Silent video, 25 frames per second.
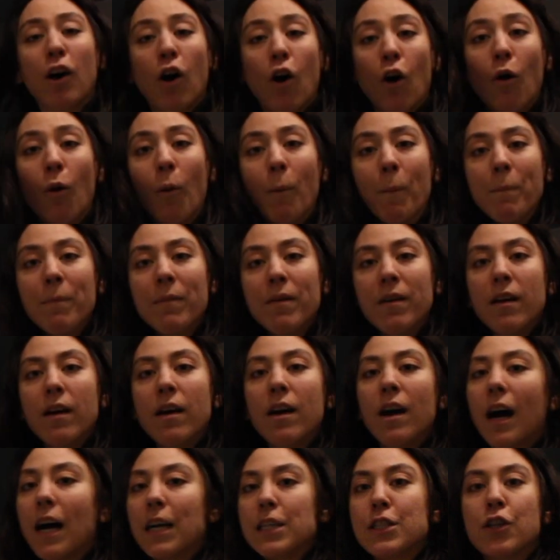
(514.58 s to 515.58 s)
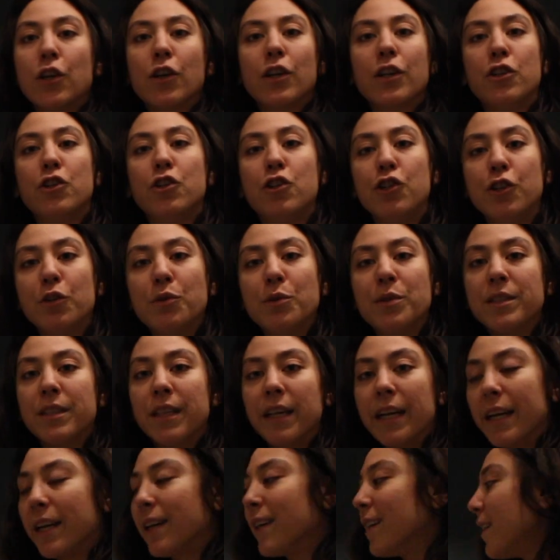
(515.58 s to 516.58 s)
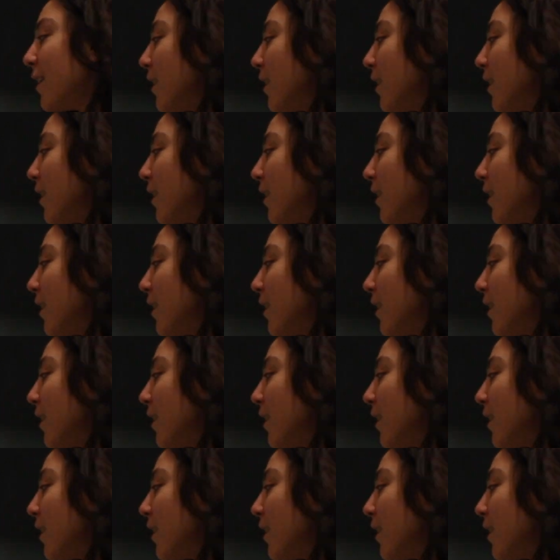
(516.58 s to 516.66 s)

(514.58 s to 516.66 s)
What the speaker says: home, I started juicing,